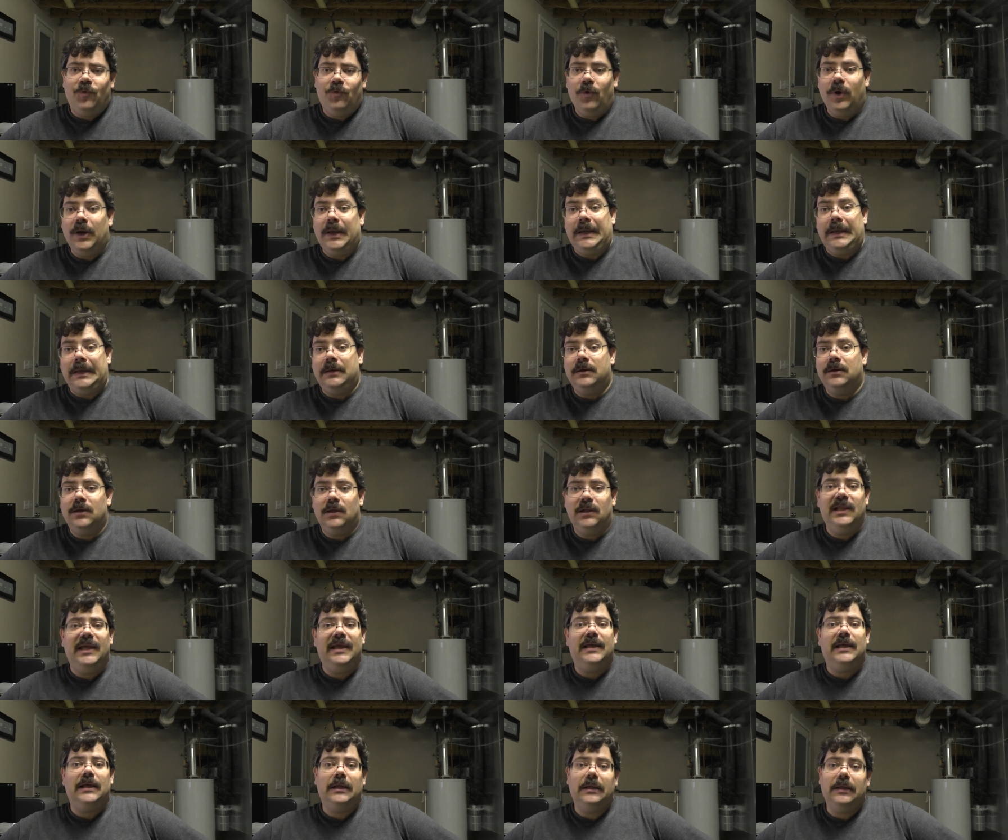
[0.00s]
read,
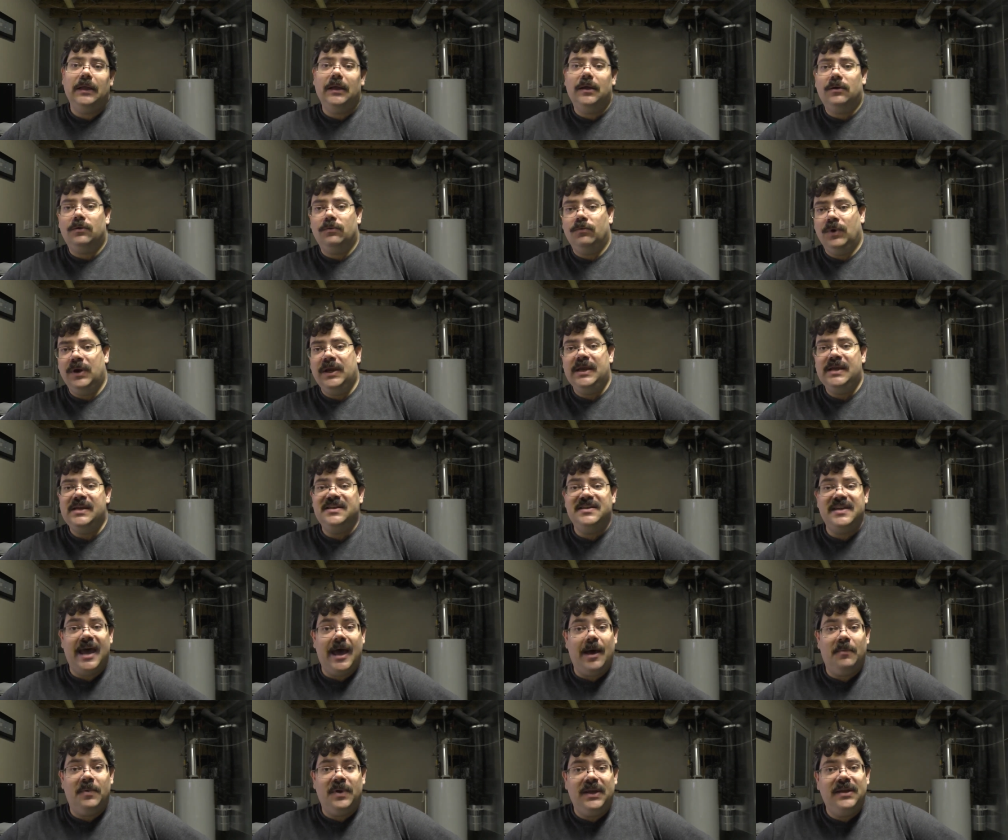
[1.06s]
click, click, read,
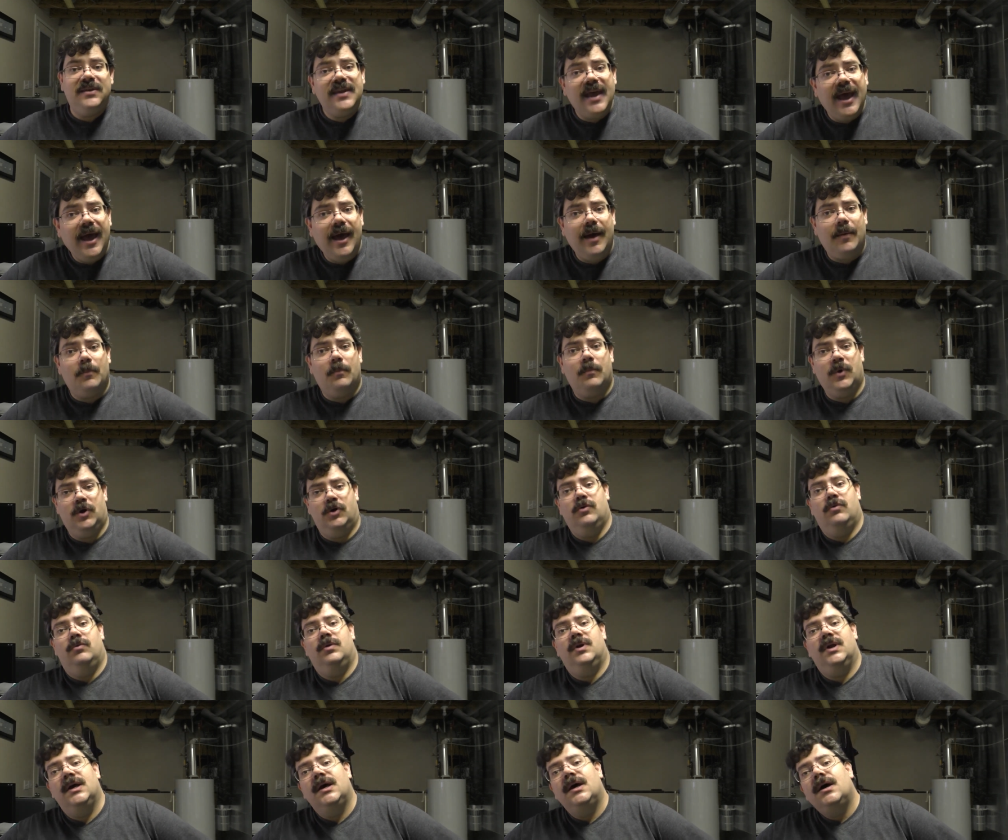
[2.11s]
tappity tap
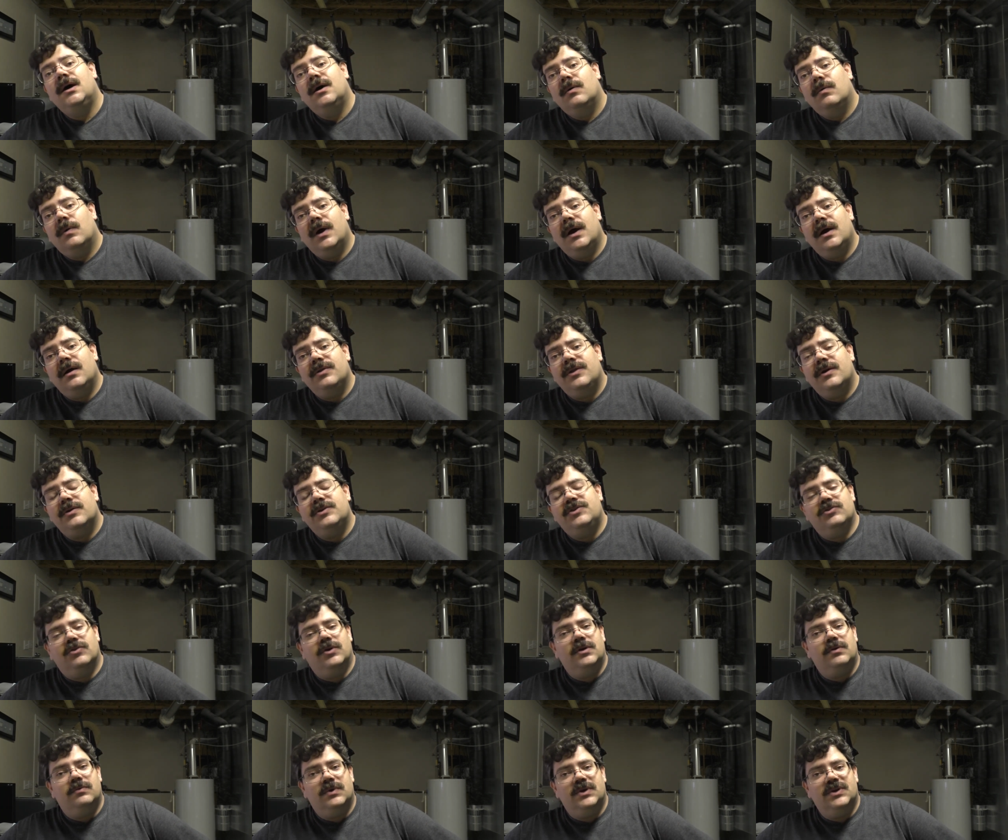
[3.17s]
mode, where they're
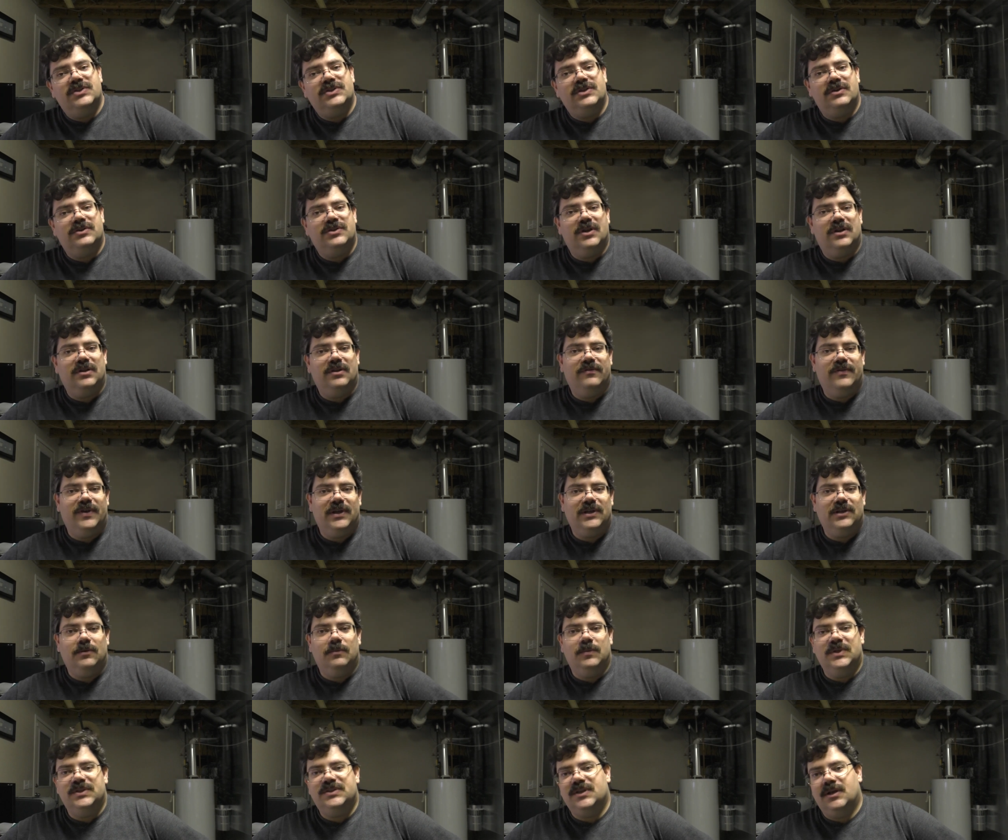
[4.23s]
doing research on the
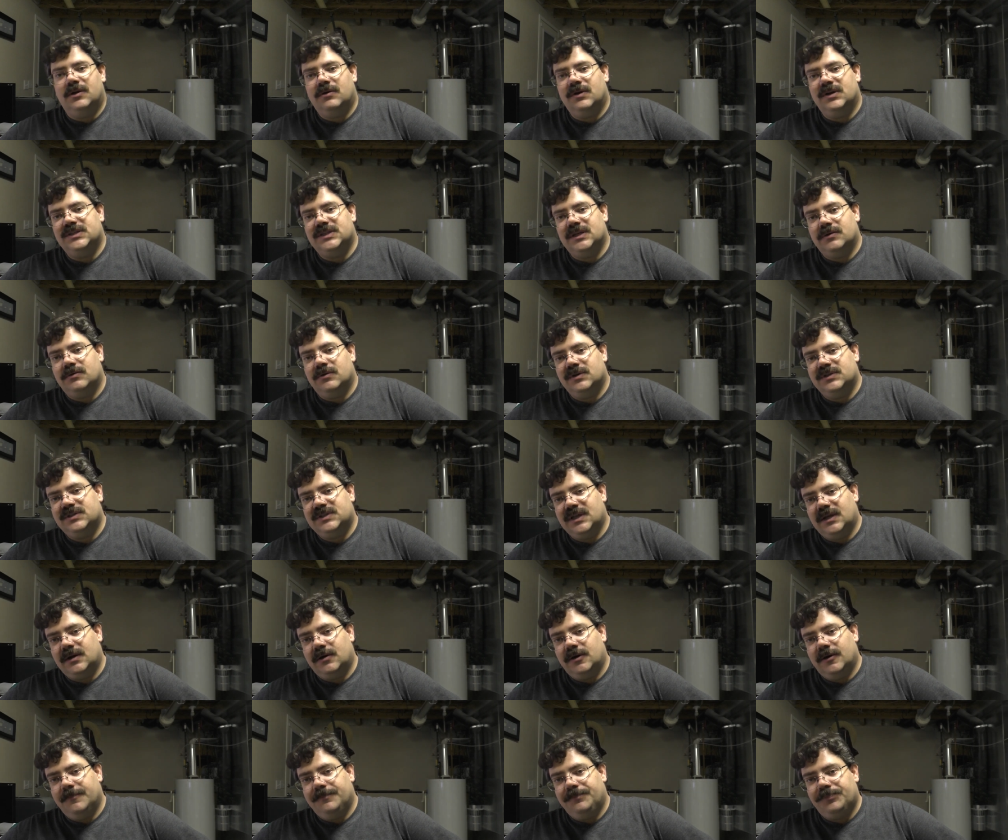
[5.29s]
victim, etc., etc.,
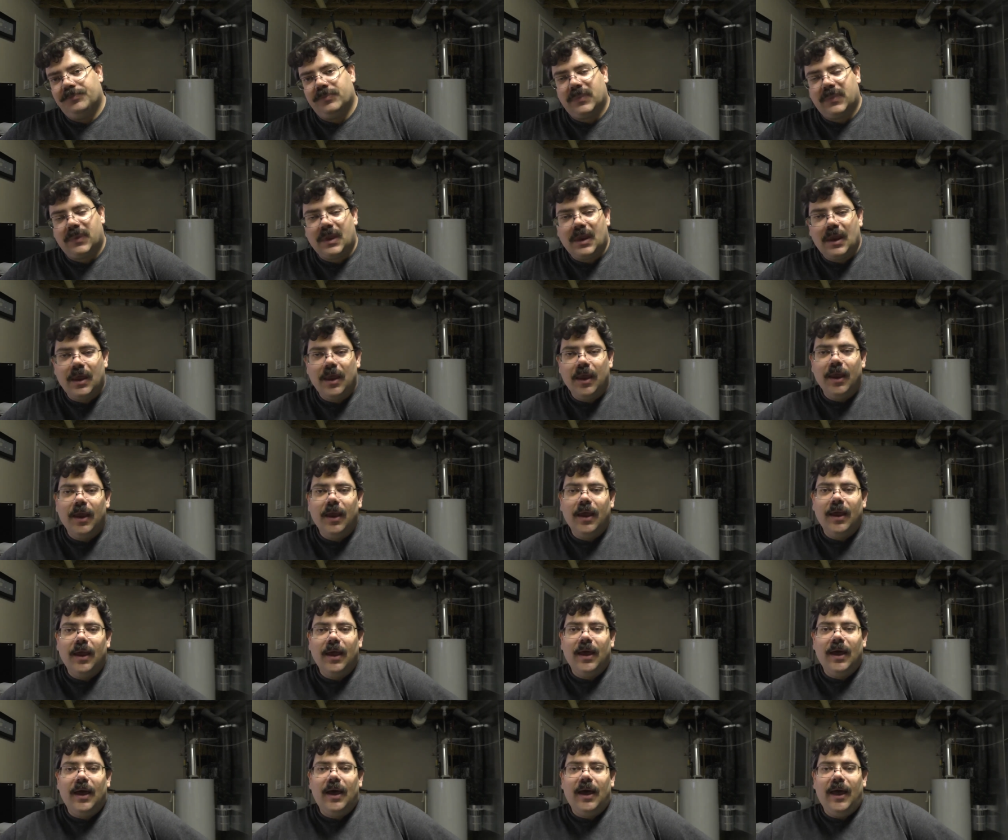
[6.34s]
etc.
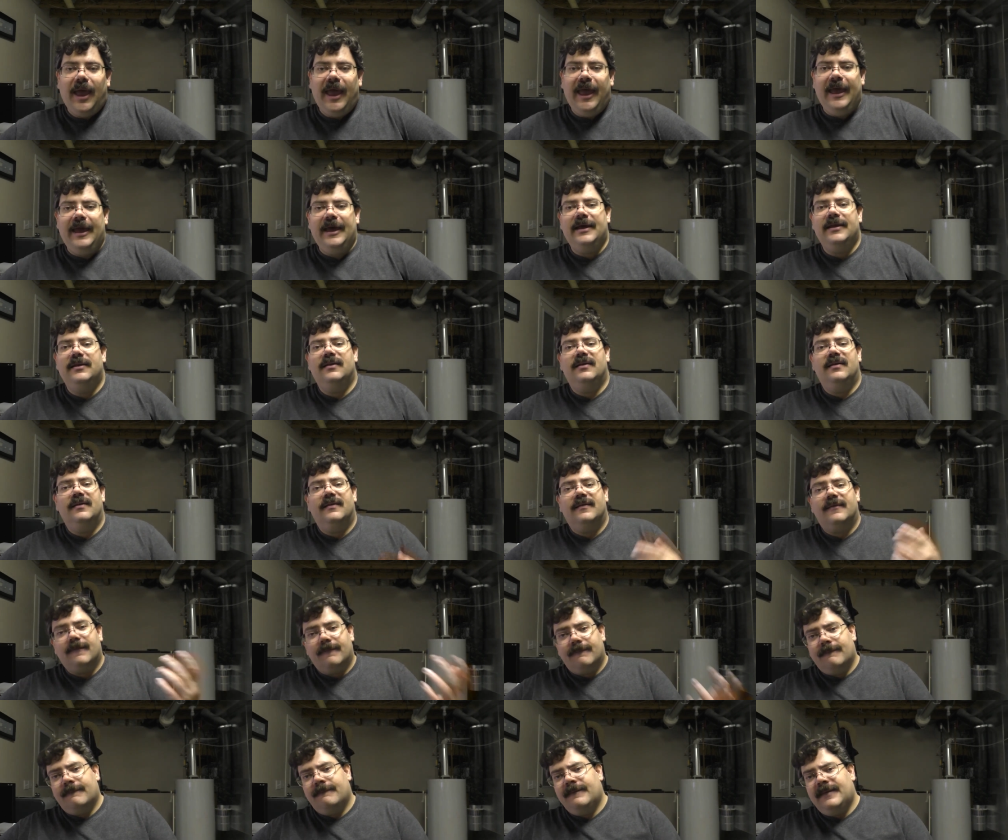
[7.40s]
And,
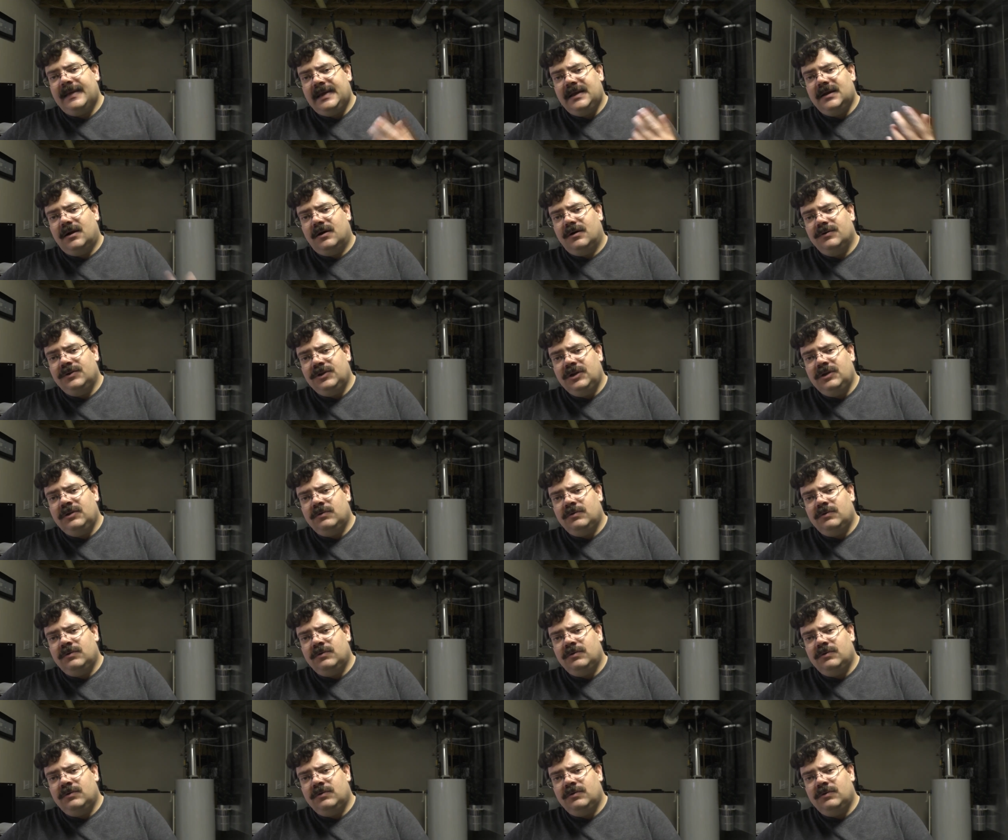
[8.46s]
you know,